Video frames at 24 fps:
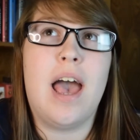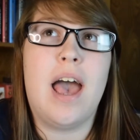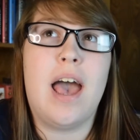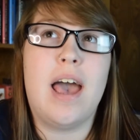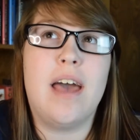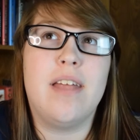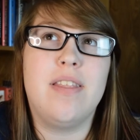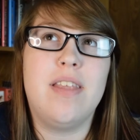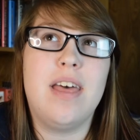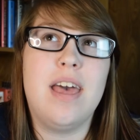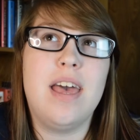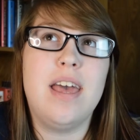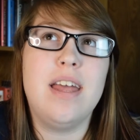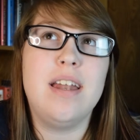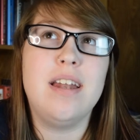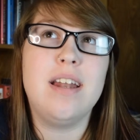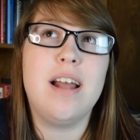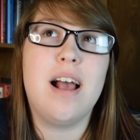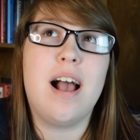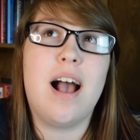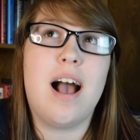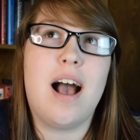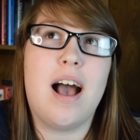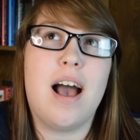and then
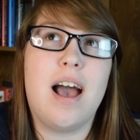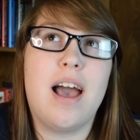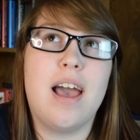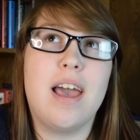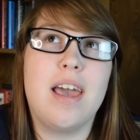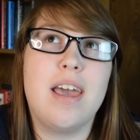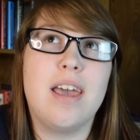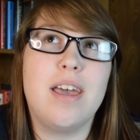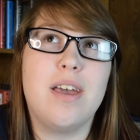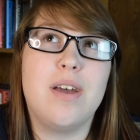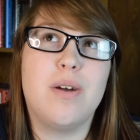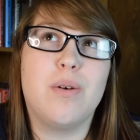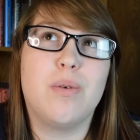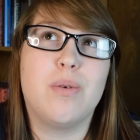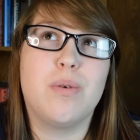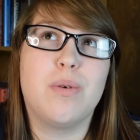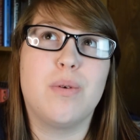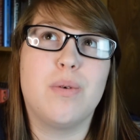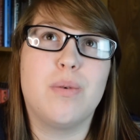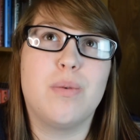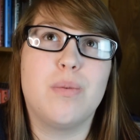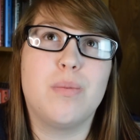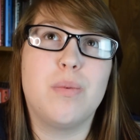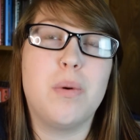I
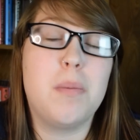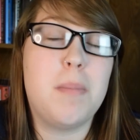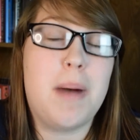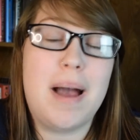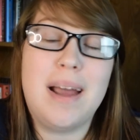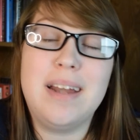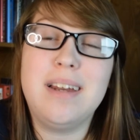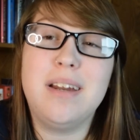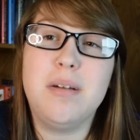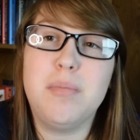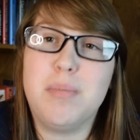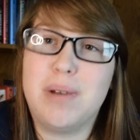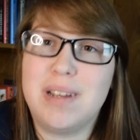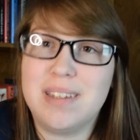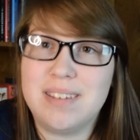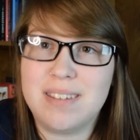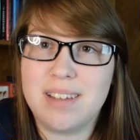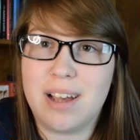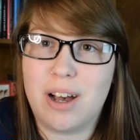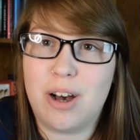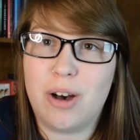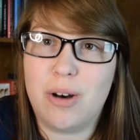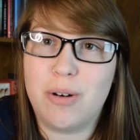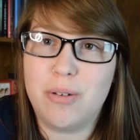reminded
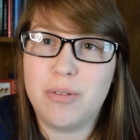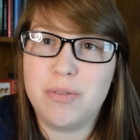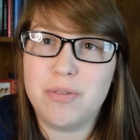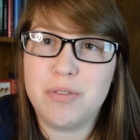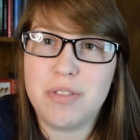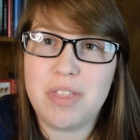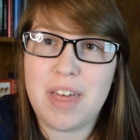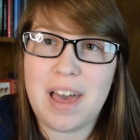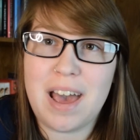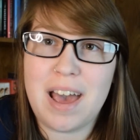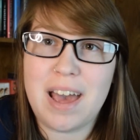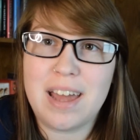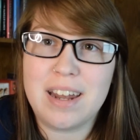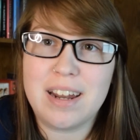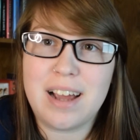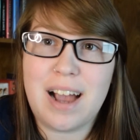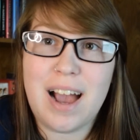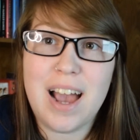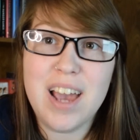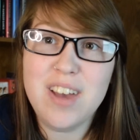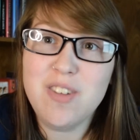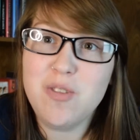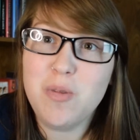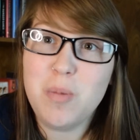myself that
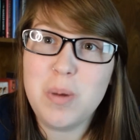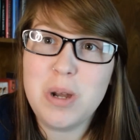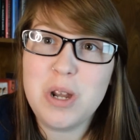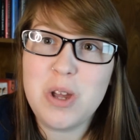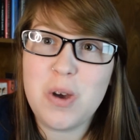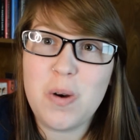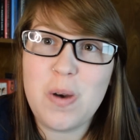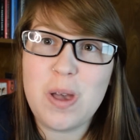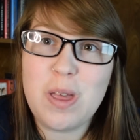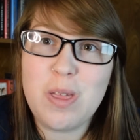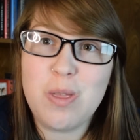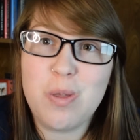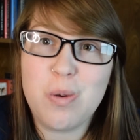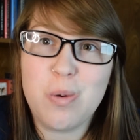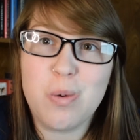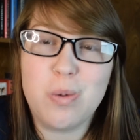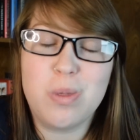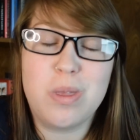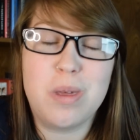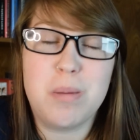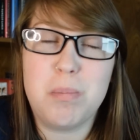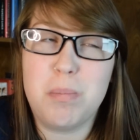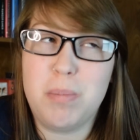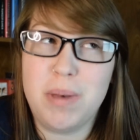I've been going through
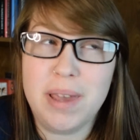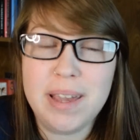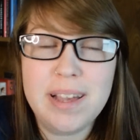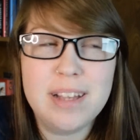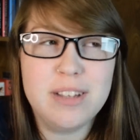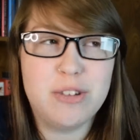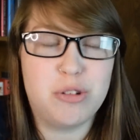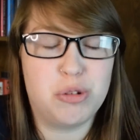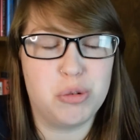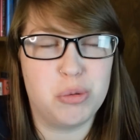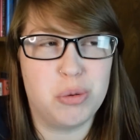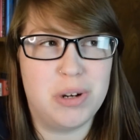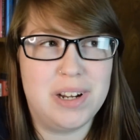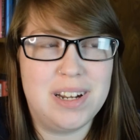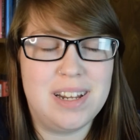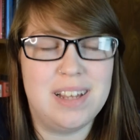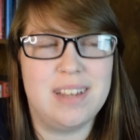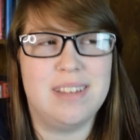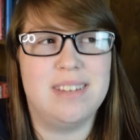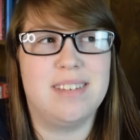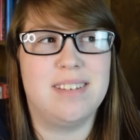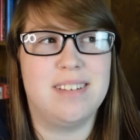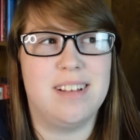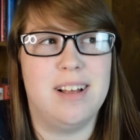the biggest
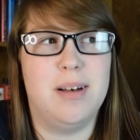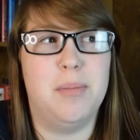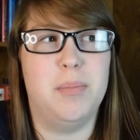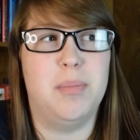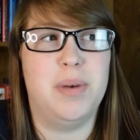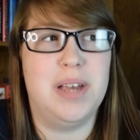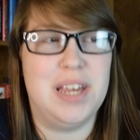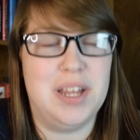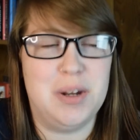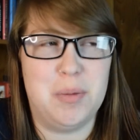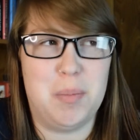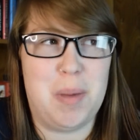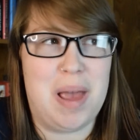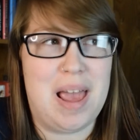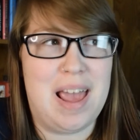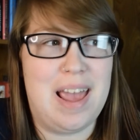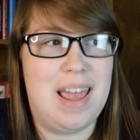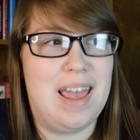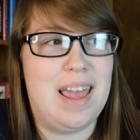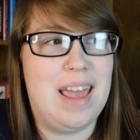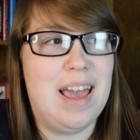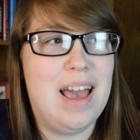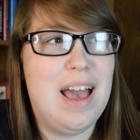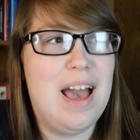reading slump in
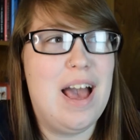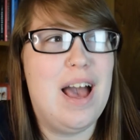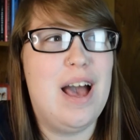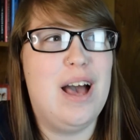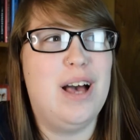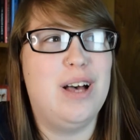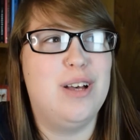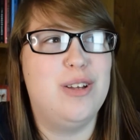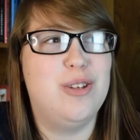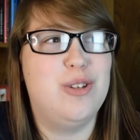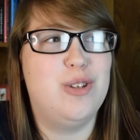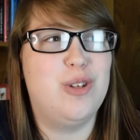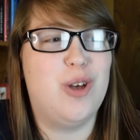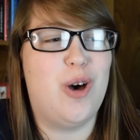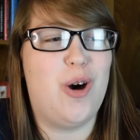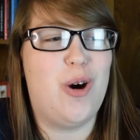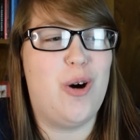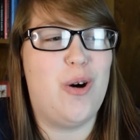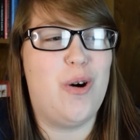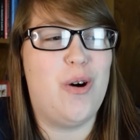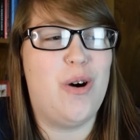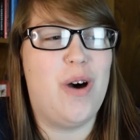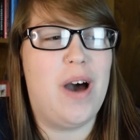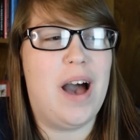May.
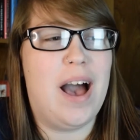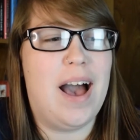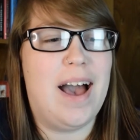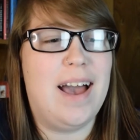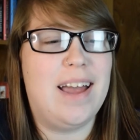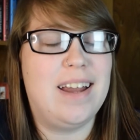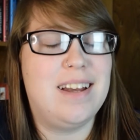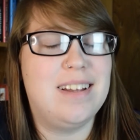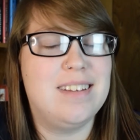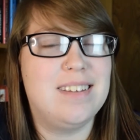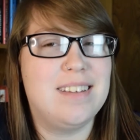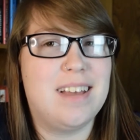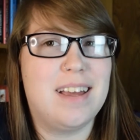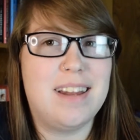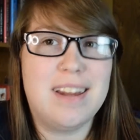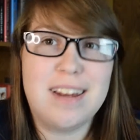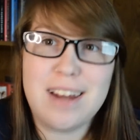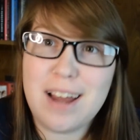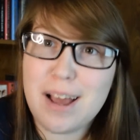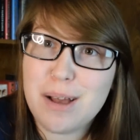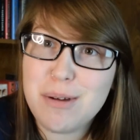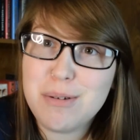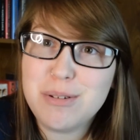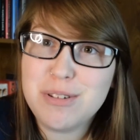So I decided
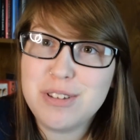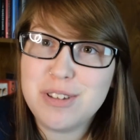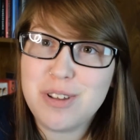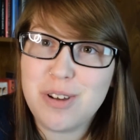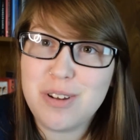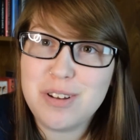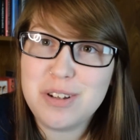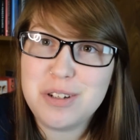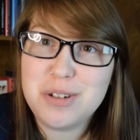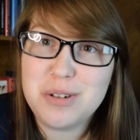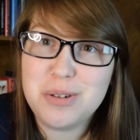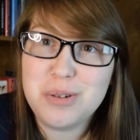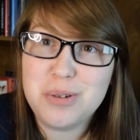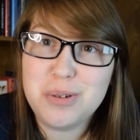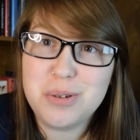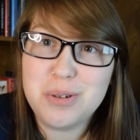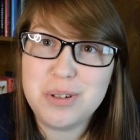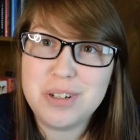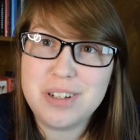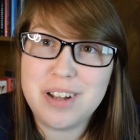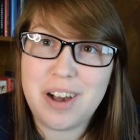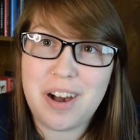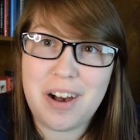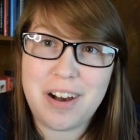I was going to
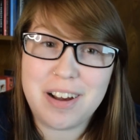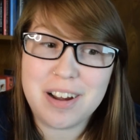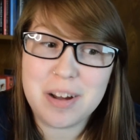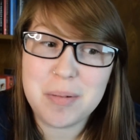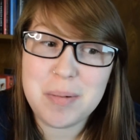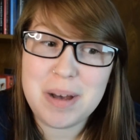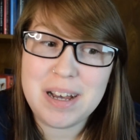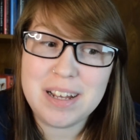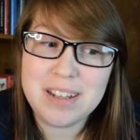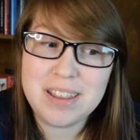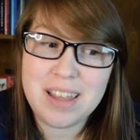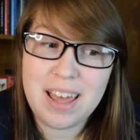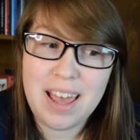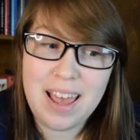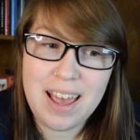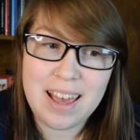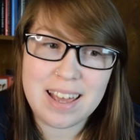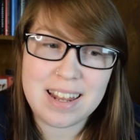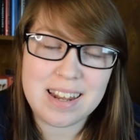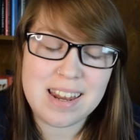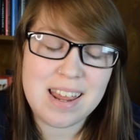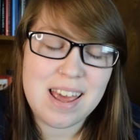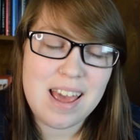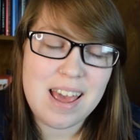talk about that.